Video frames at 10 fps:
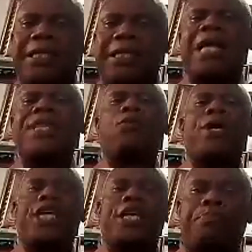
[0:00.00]
that they were
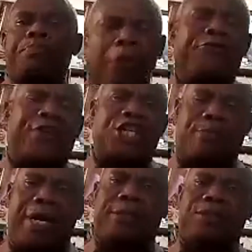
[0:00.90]

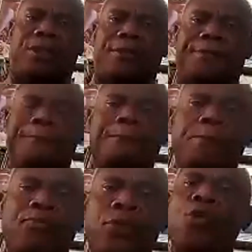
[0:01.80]
impoverishment,
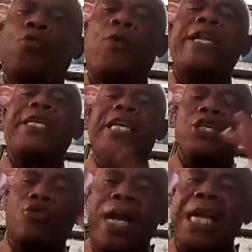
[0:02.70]
when
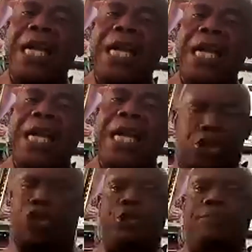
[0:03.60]
Israelites were
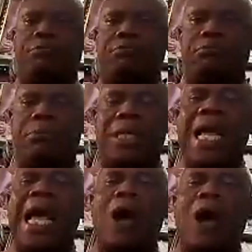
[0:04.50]
tortured,
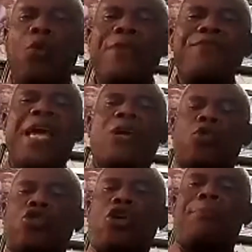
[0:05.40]
and when they
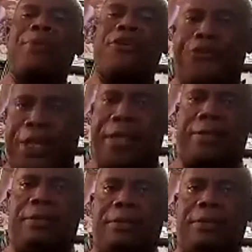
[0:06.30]
could not be free.